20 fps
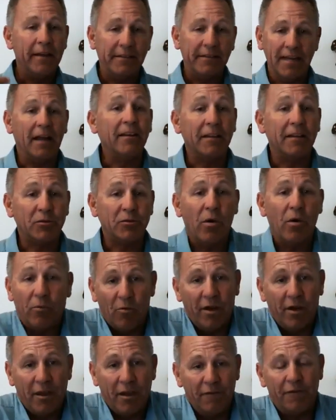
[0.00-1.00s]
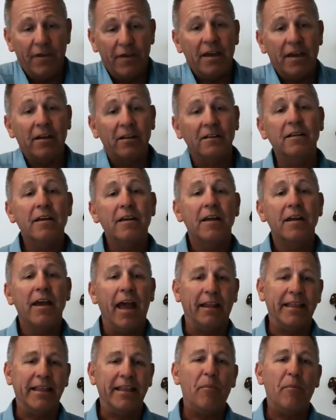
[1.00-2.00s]
tell us what you feel.
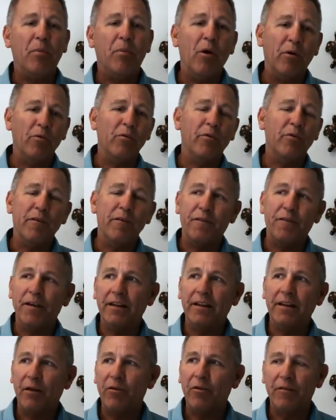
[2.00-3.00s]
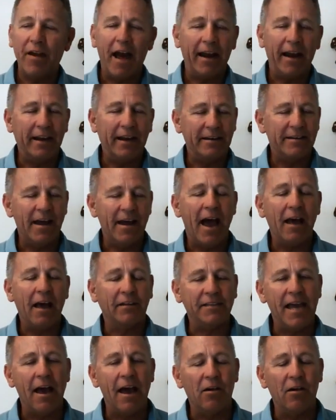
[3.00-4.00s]
At that point, when we feel like we've got it dialed
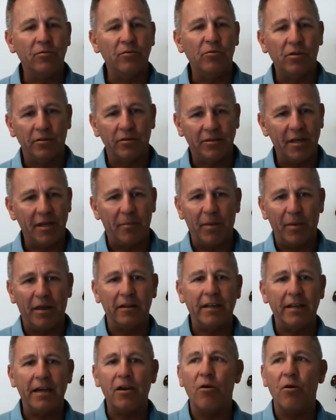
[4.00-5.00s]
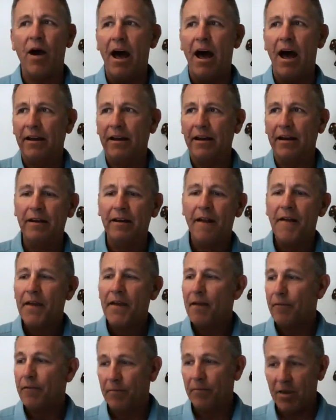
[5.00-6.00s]
down, we'll typically go out and,
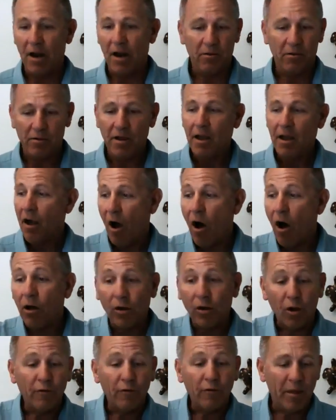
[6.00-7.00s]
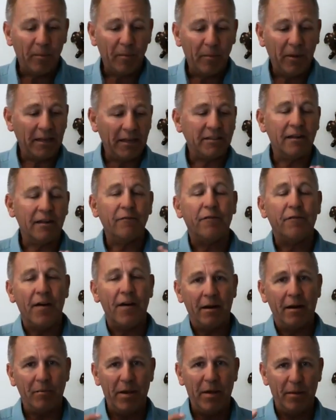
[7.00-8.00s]
all over the place and
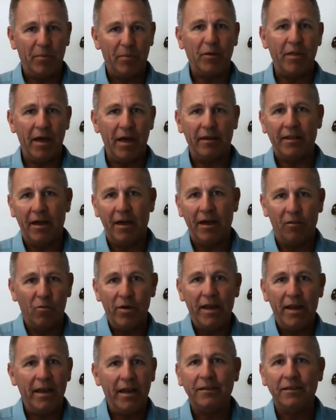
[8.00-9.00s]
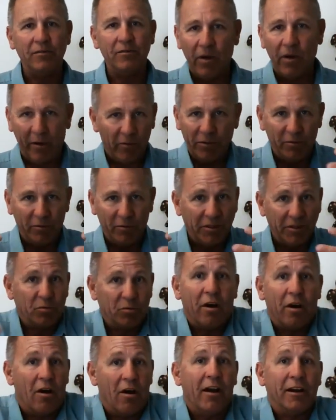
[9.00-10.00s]
find people that we just
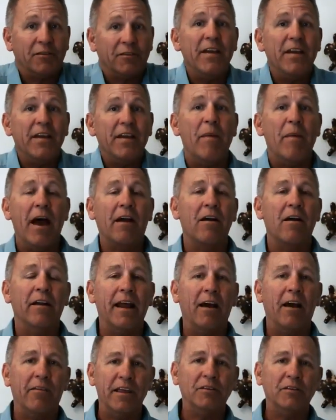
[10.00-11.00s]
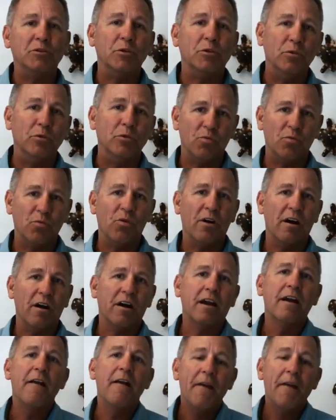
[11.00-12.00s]
want honest feedback on how these tools work.
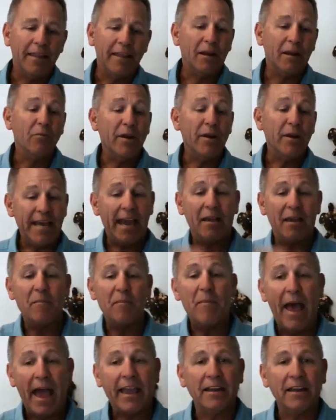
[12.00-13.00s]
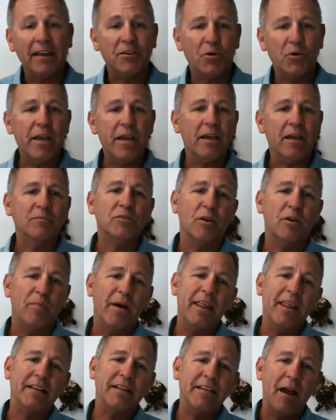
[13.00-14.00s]
Then we take them back and tweak them. So by
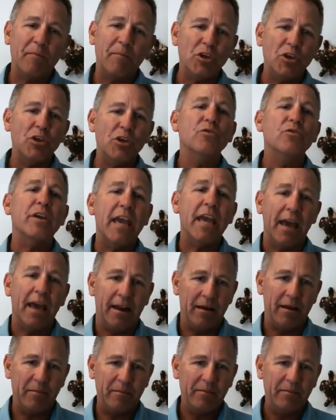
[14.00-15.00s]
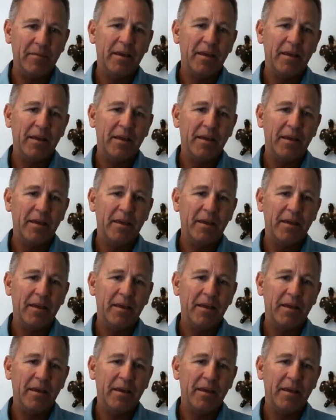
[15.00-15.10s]
the time you get them